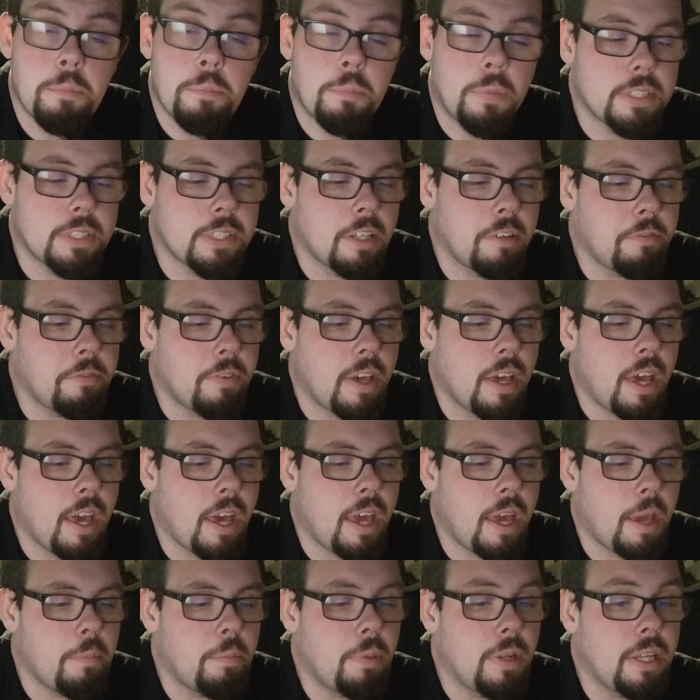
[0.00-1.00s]
myself
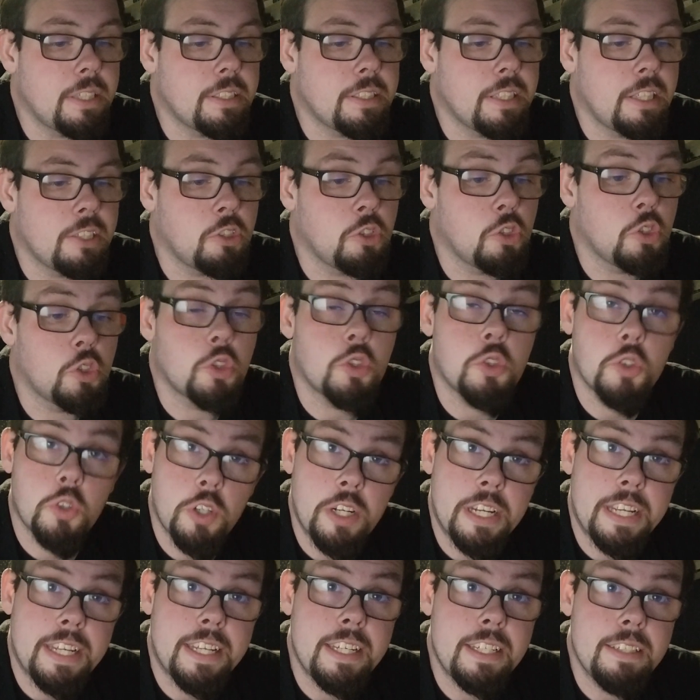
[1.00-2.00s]
a PlayStation
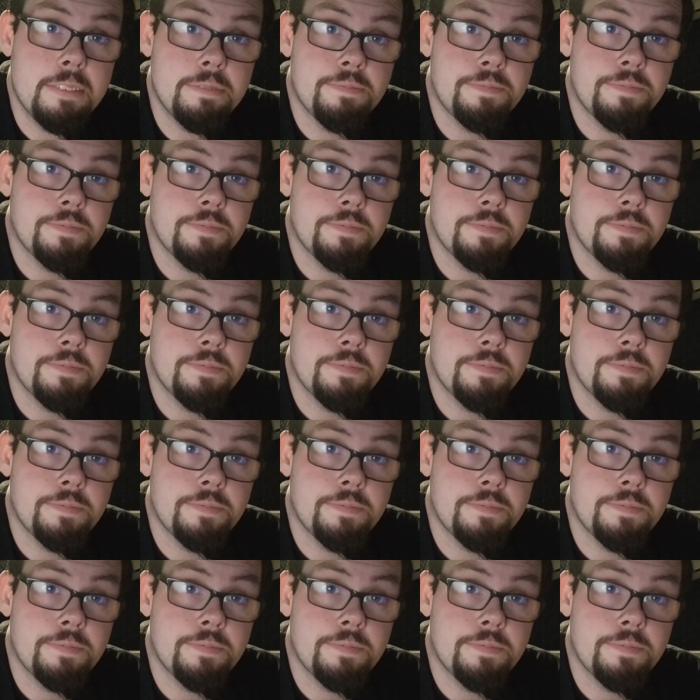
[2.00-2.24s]
3,